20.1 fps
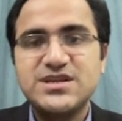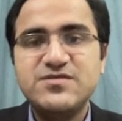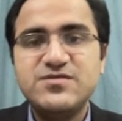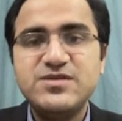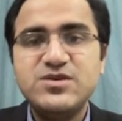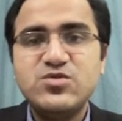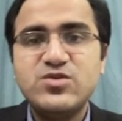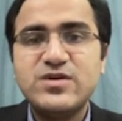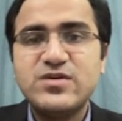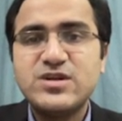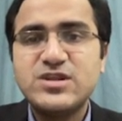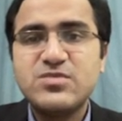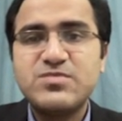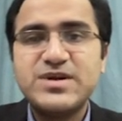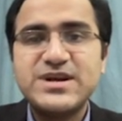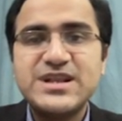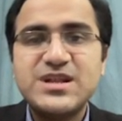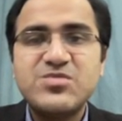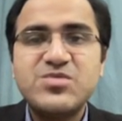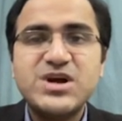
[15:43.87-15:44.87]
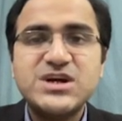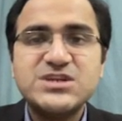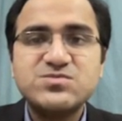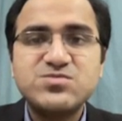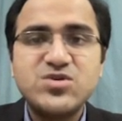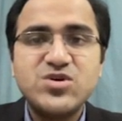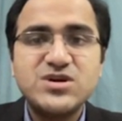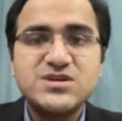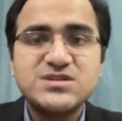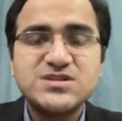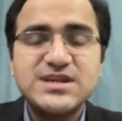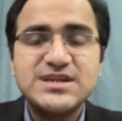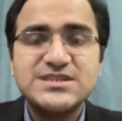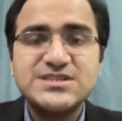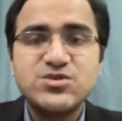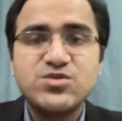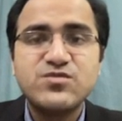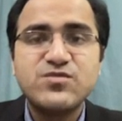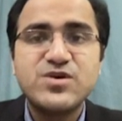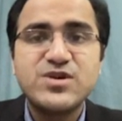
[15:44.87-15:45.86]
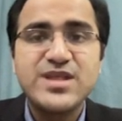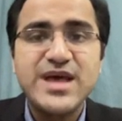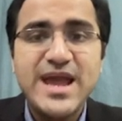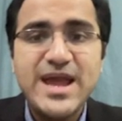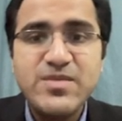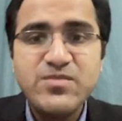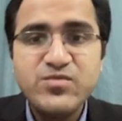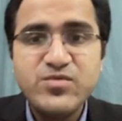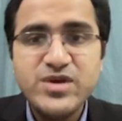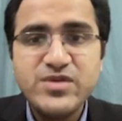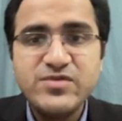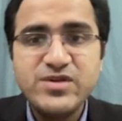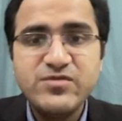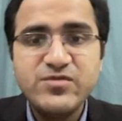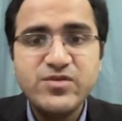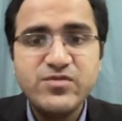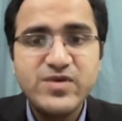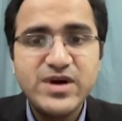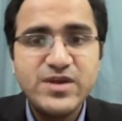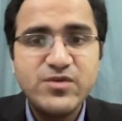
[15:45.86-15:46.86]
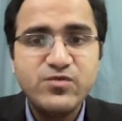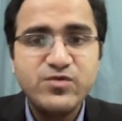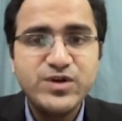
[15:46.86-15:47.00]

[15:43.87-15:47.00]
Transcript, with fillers: If you look over the bundle branch blocks, let's look for the M wave in V1,